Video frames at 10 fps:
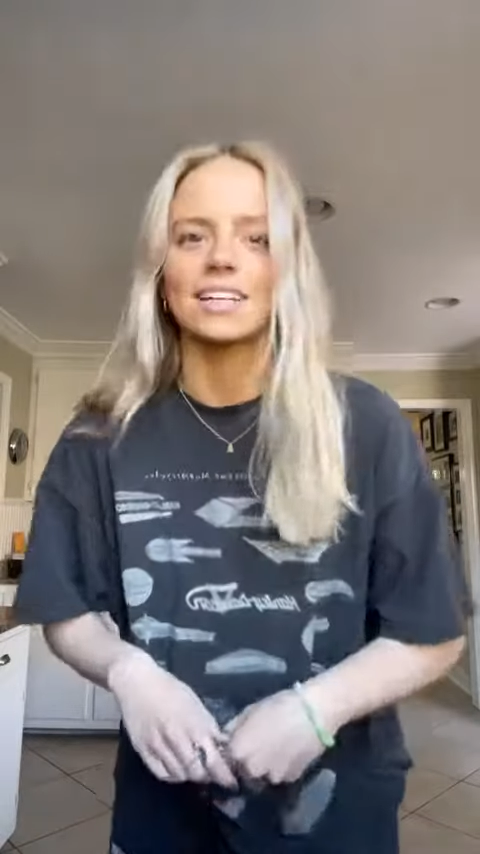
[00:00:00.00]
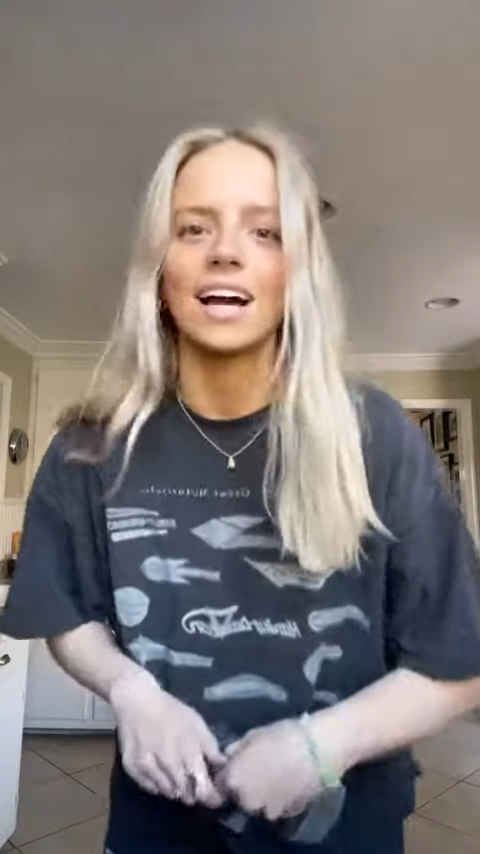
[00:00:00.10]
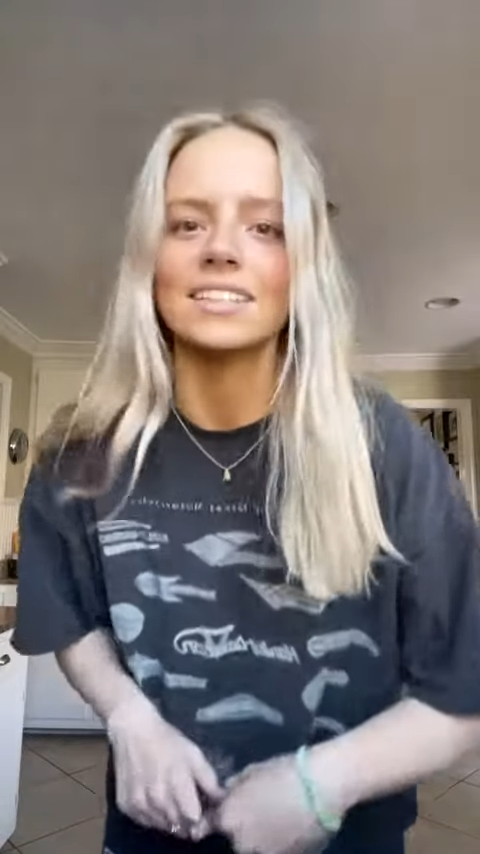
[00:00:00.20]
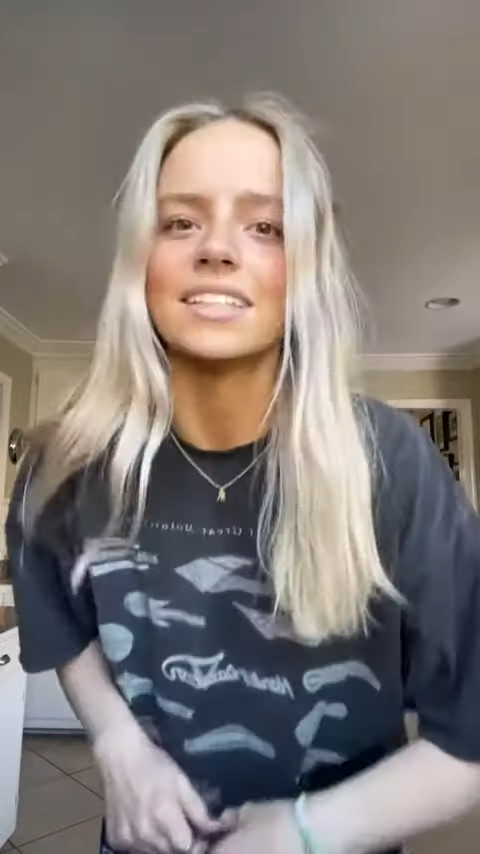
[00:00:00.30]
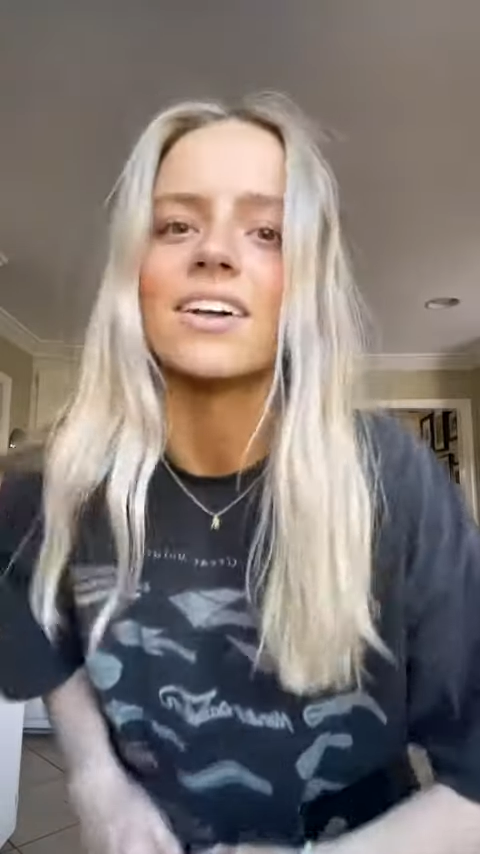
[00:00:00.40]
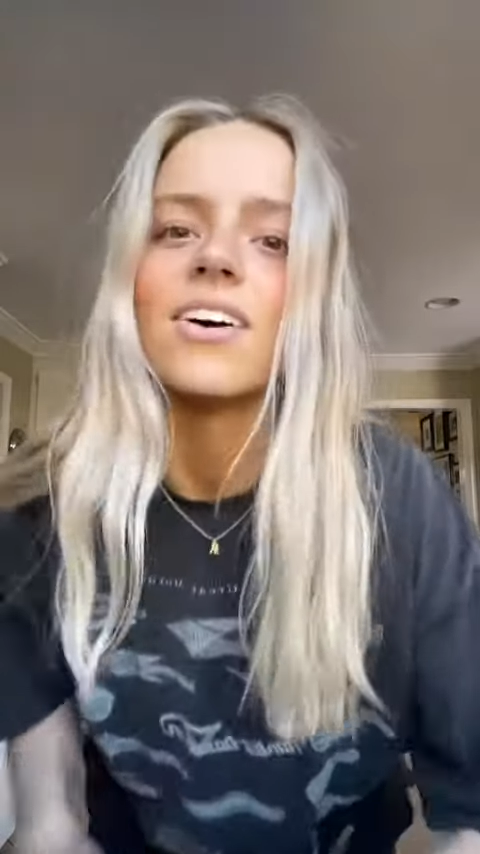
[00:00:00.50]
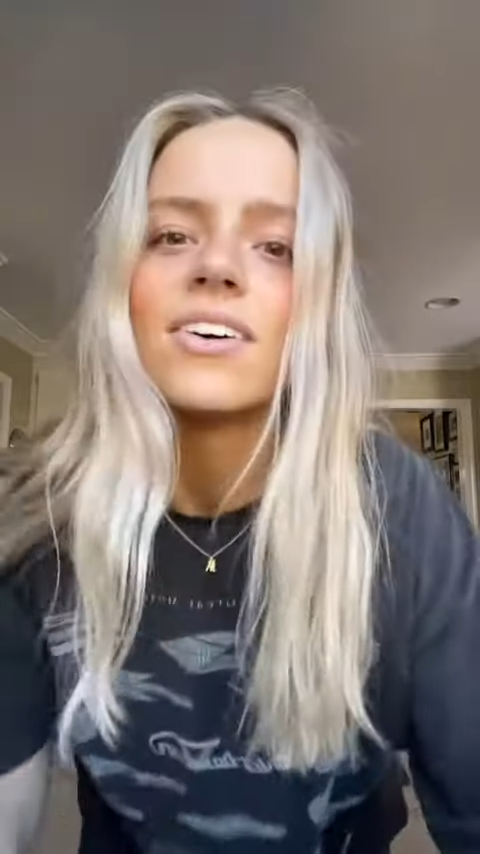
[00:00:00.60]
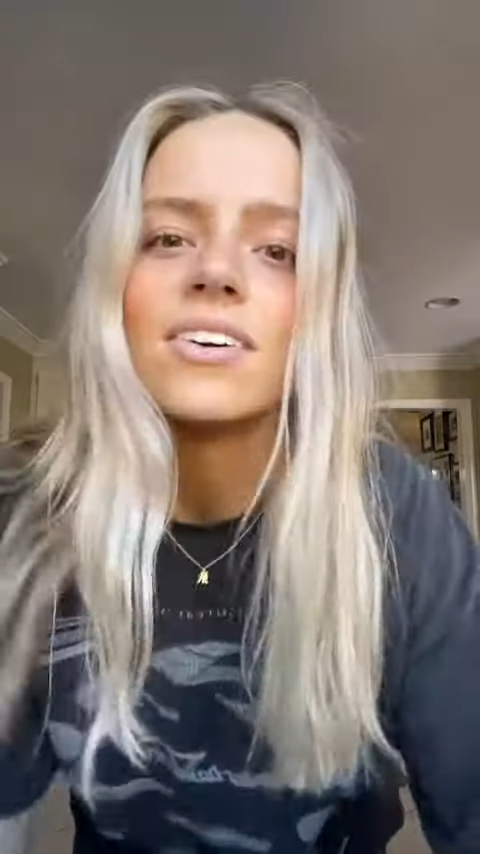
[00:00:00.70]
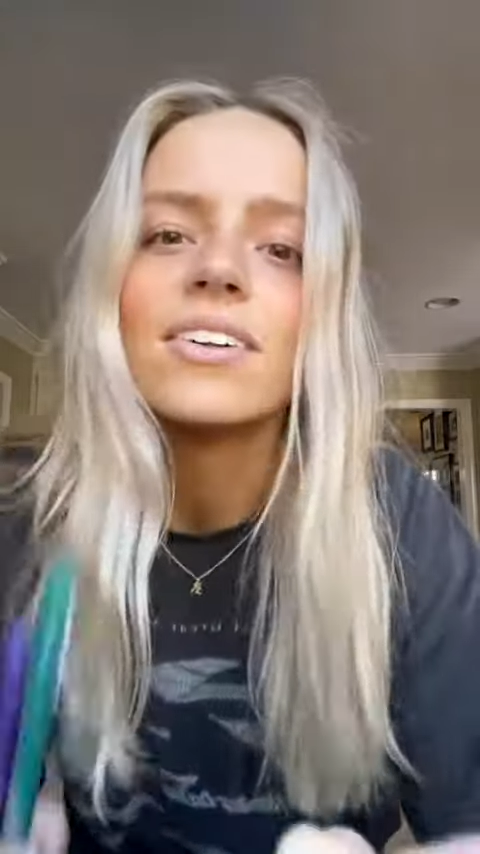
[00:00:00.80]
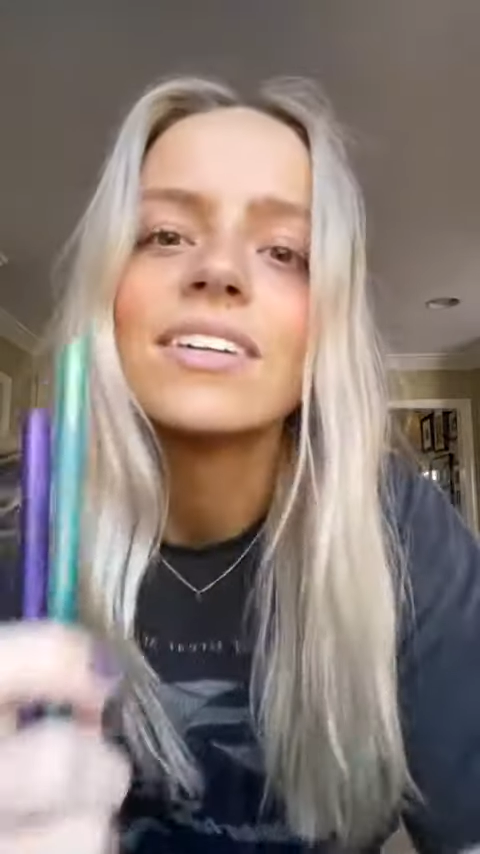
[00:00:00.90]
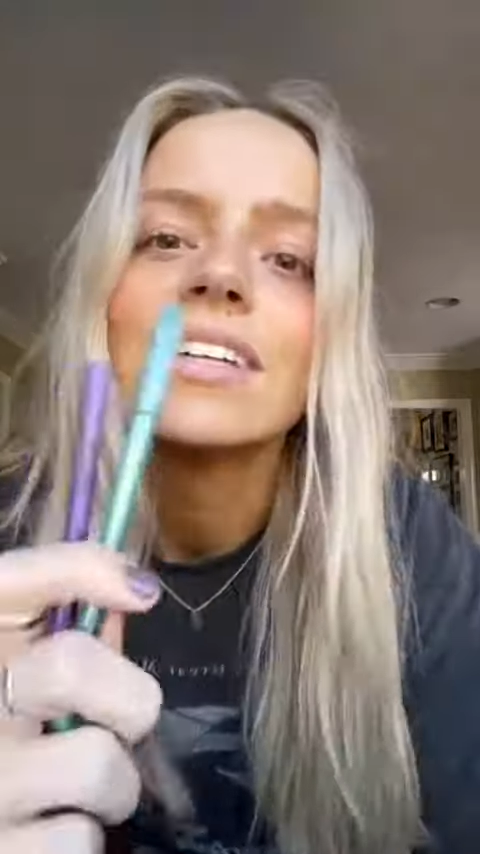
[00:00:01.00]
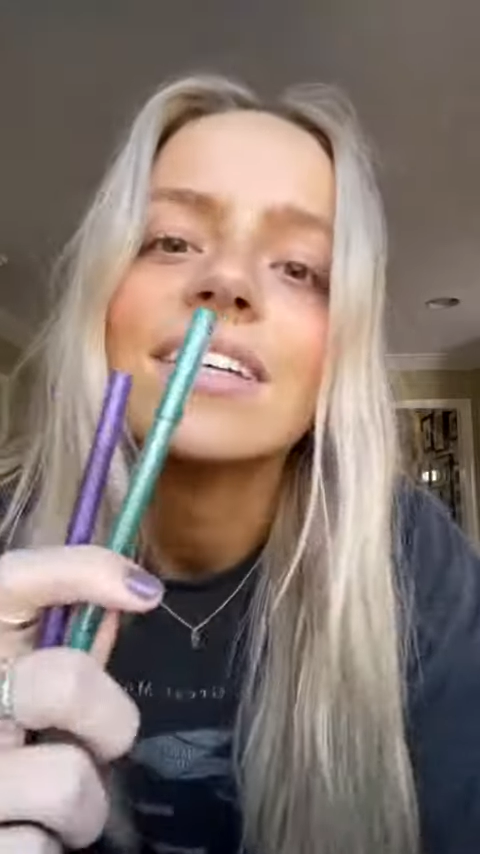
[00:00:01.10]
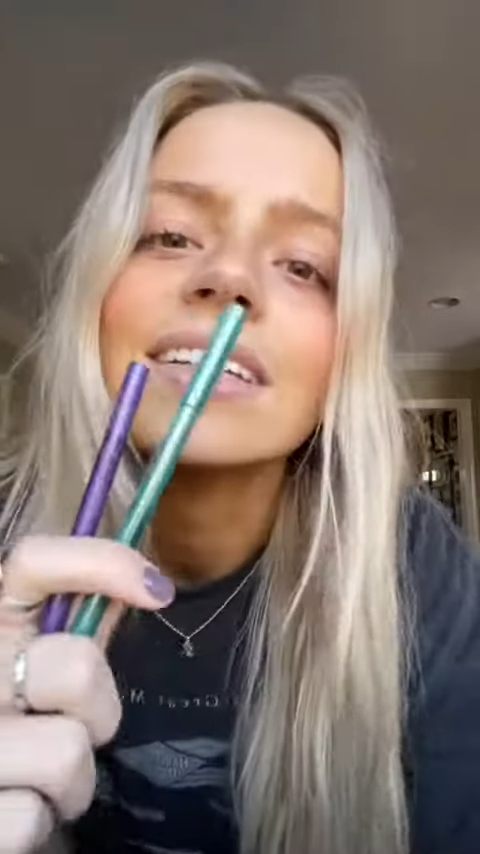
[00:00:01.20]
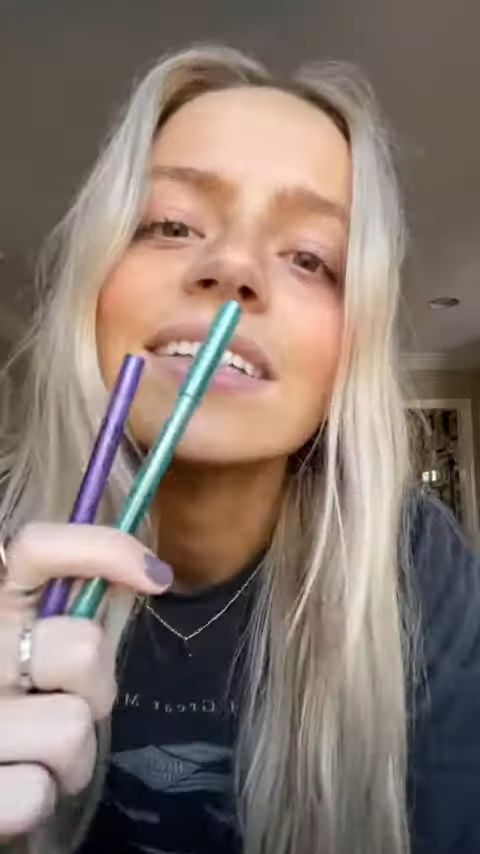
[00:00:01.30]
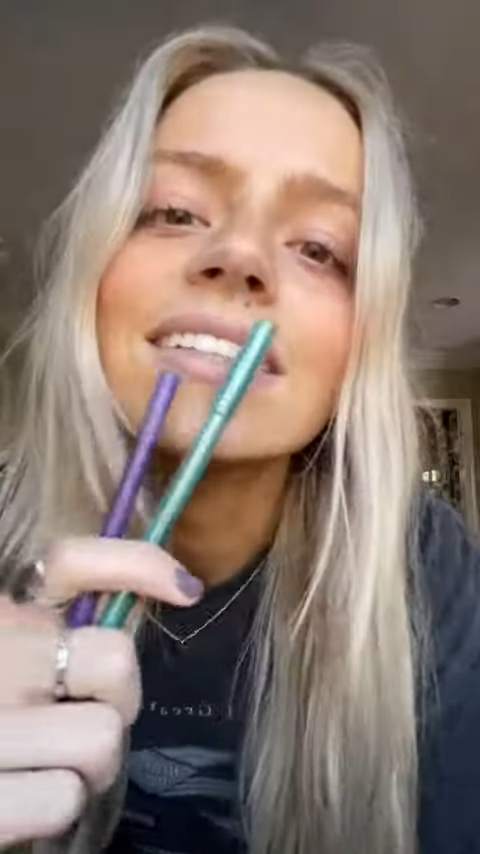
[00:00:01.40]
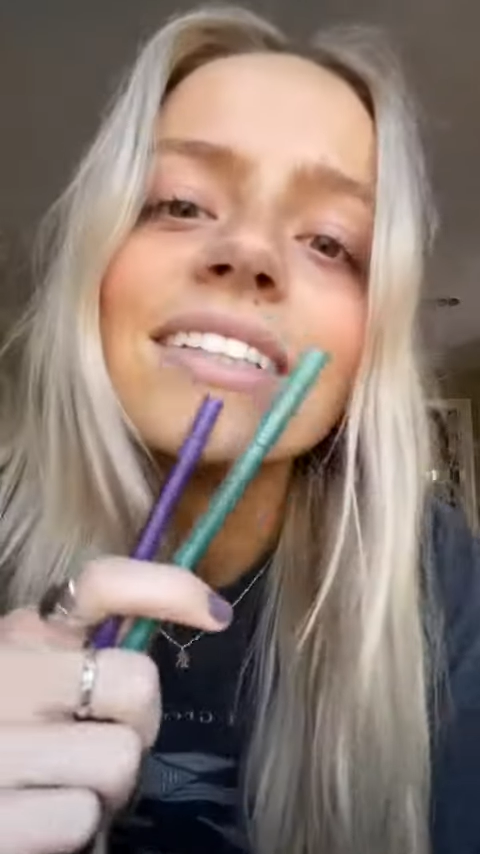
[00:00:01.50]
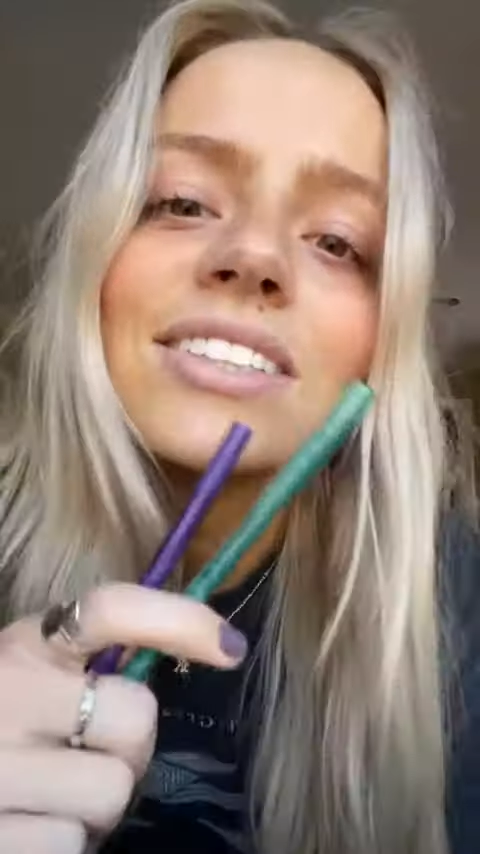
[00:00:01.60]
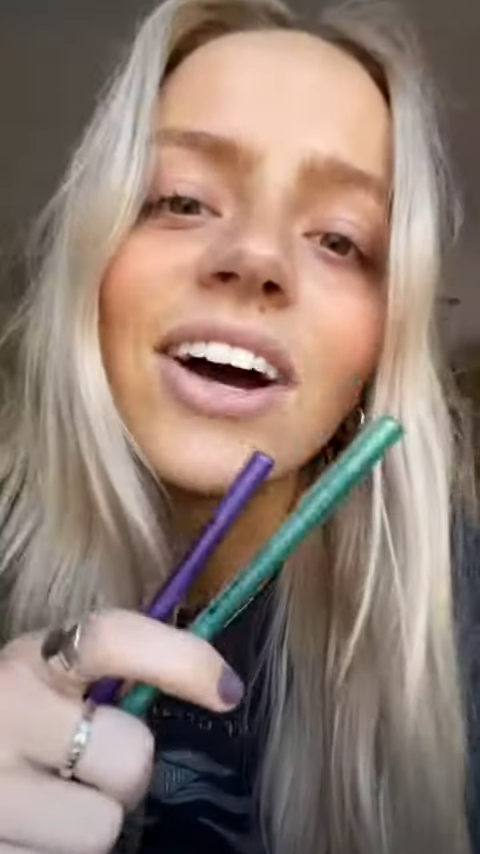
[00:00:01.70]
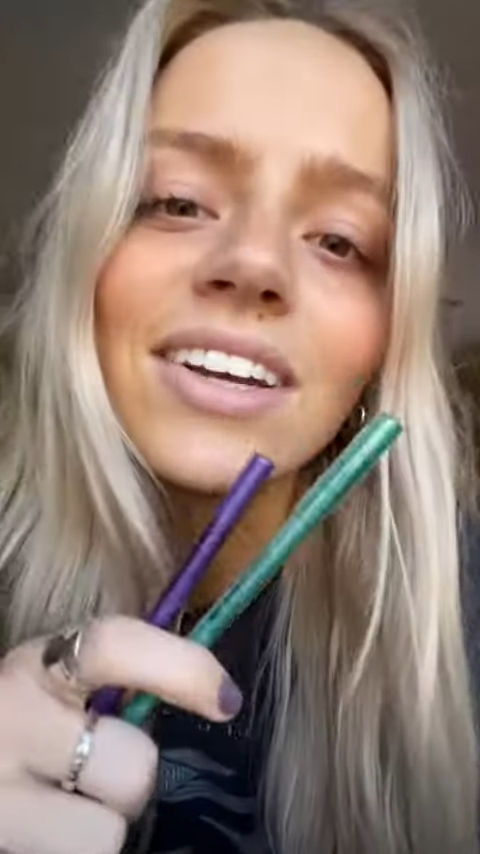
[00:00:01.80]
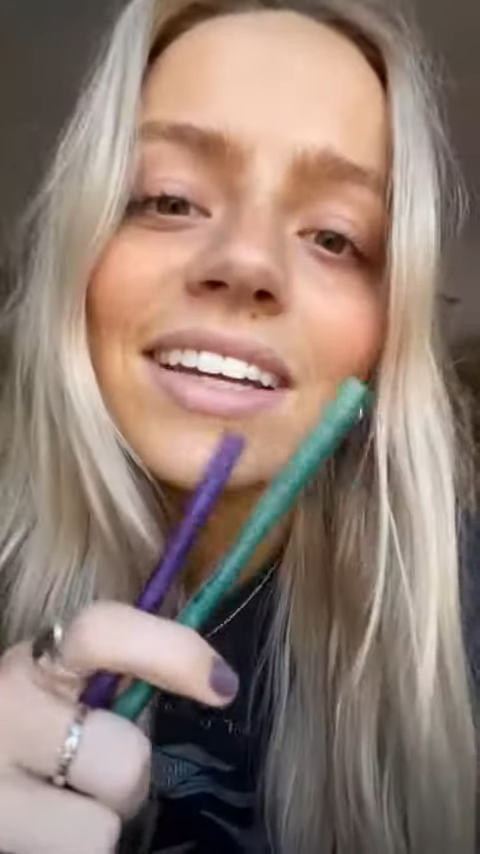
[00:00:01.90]
I did all the
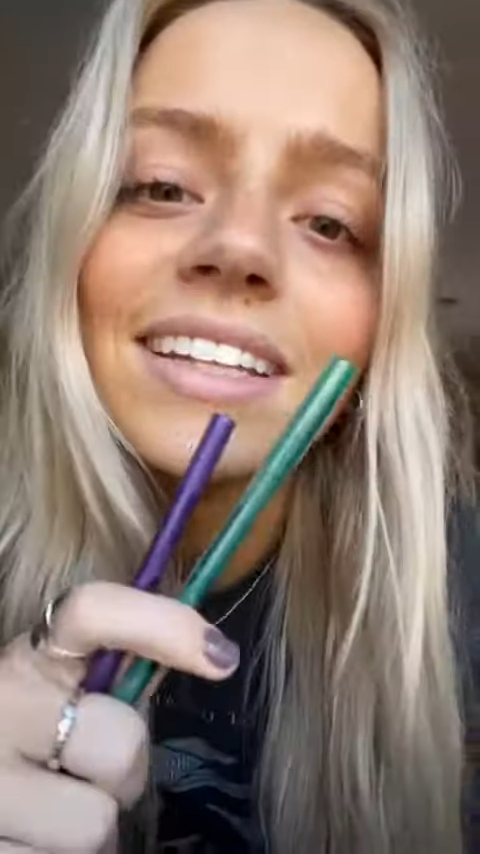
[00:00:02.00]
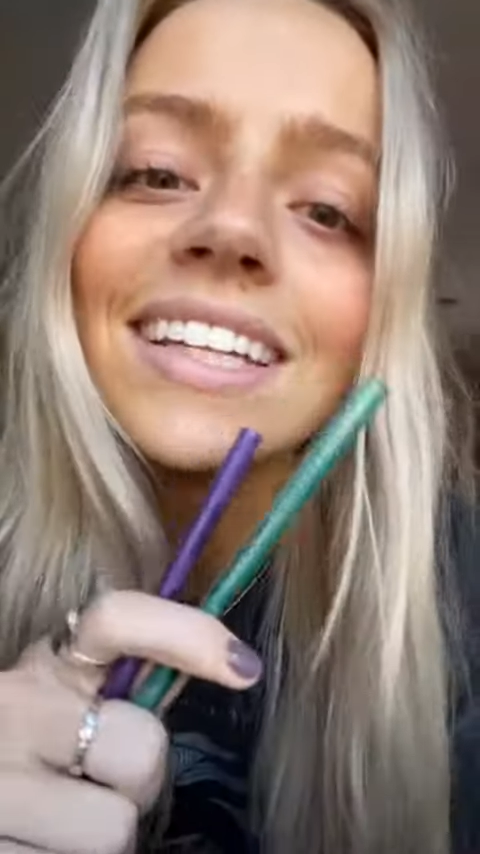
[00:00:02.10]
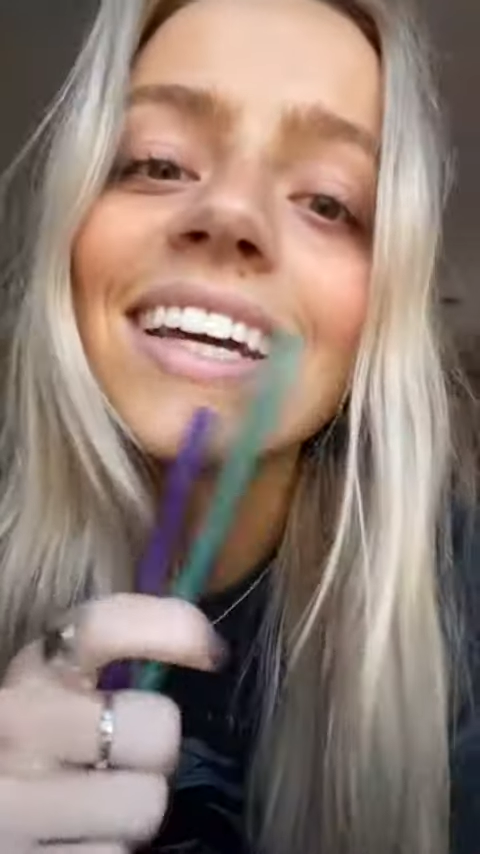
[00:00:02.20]
talking,